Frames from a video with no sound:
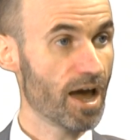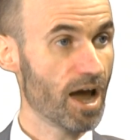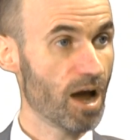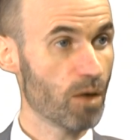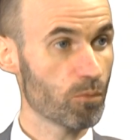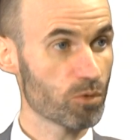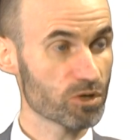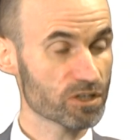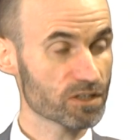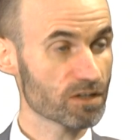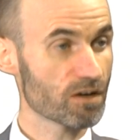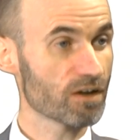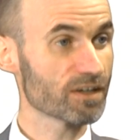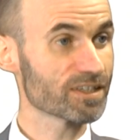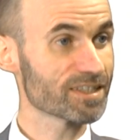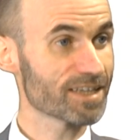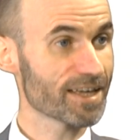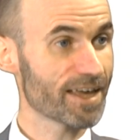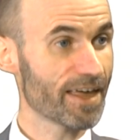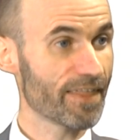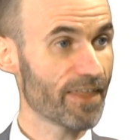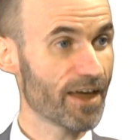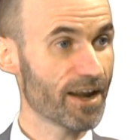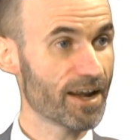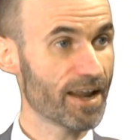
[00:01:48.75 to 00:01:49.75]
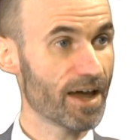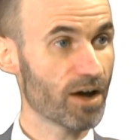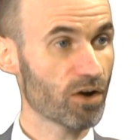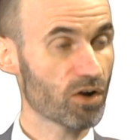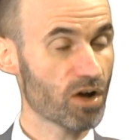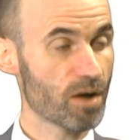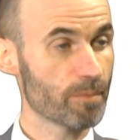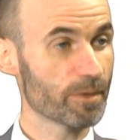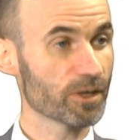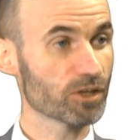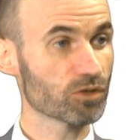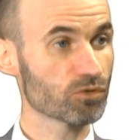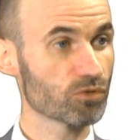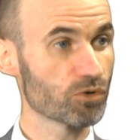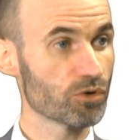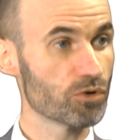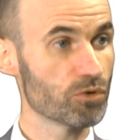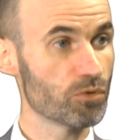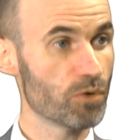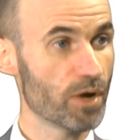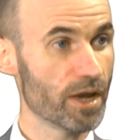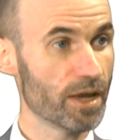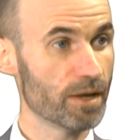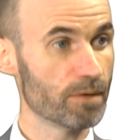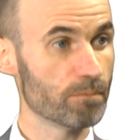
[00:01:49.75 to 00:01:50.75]
And we're starting to get that now coming
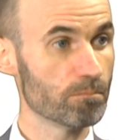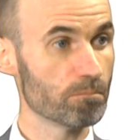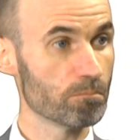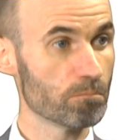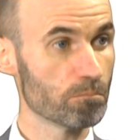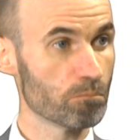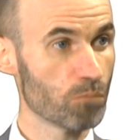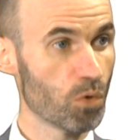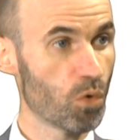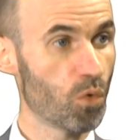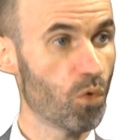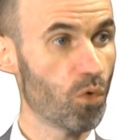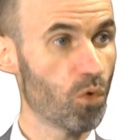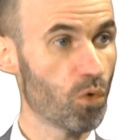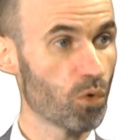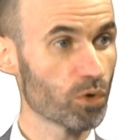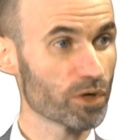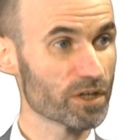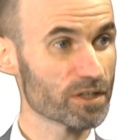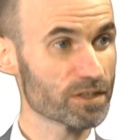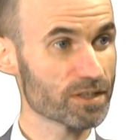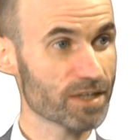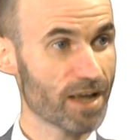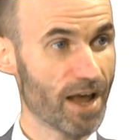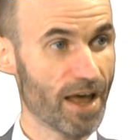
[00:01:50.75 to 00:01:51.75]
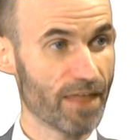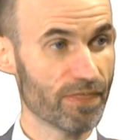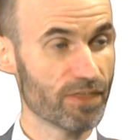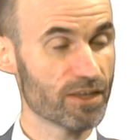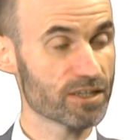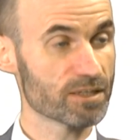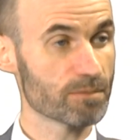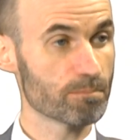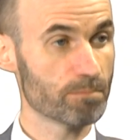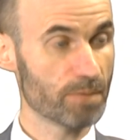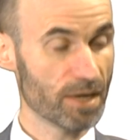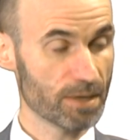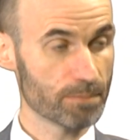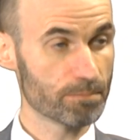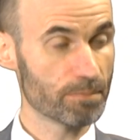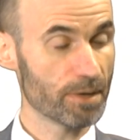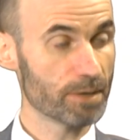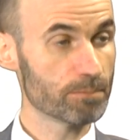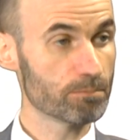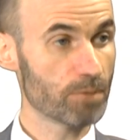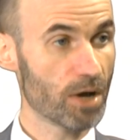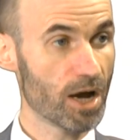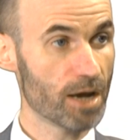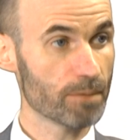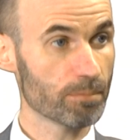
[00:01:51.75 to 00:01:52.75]
through in more orders, and there's a big
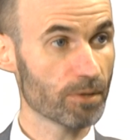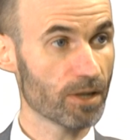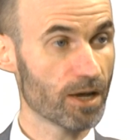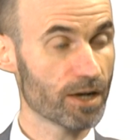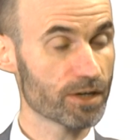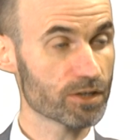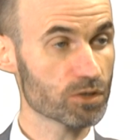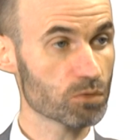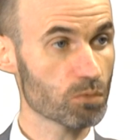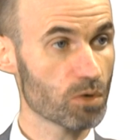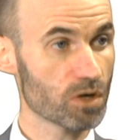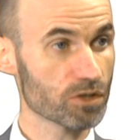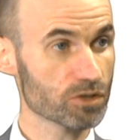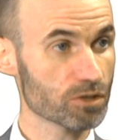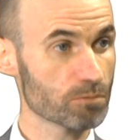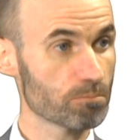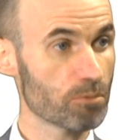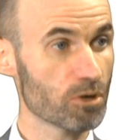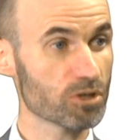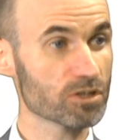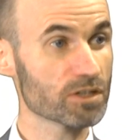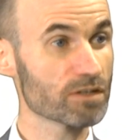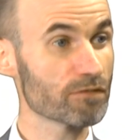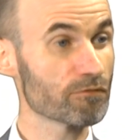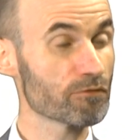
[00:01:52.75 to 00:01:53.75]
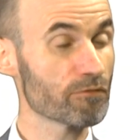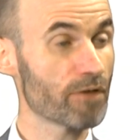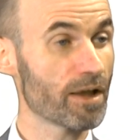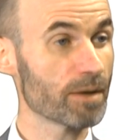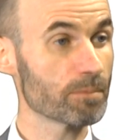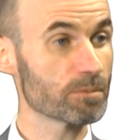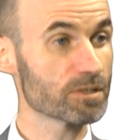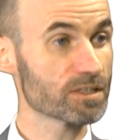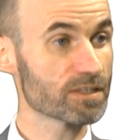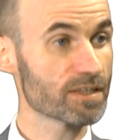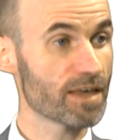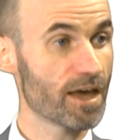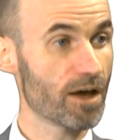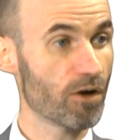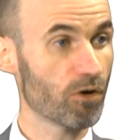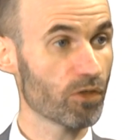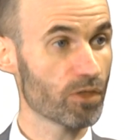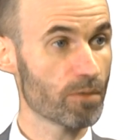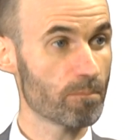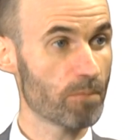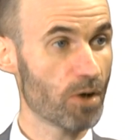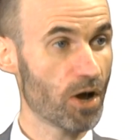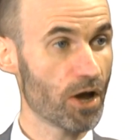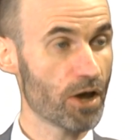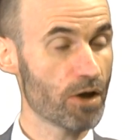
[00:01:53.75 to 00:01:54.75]
bid pipeline as well. So positive developments there on
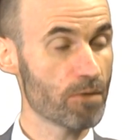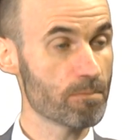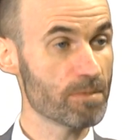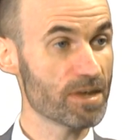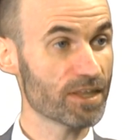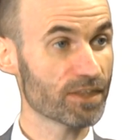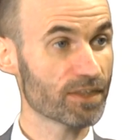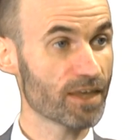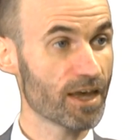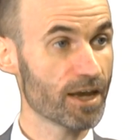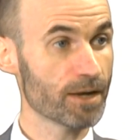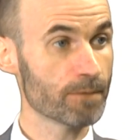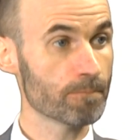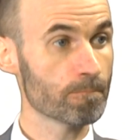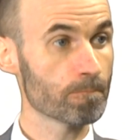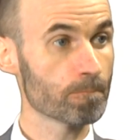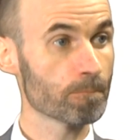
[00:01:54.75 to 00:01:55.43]
the biomethane.